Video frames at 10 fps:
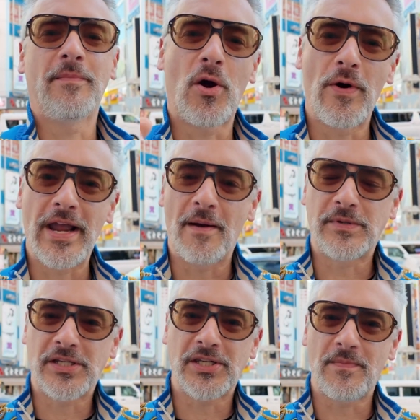I'm going
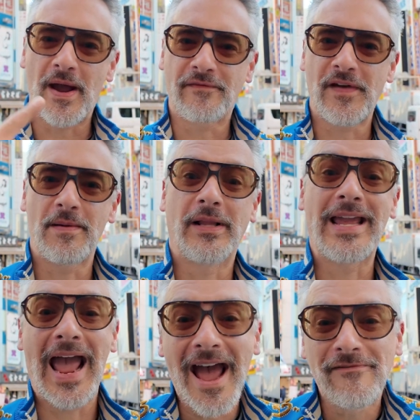up to see my
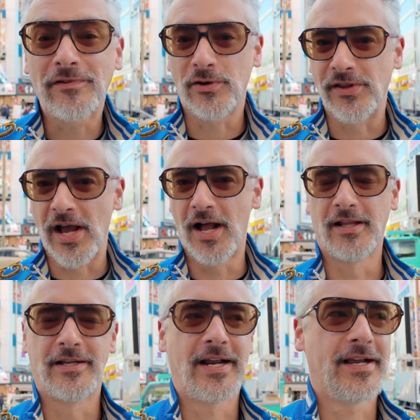family after the
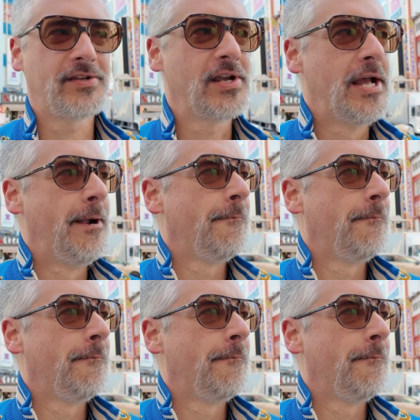holidays,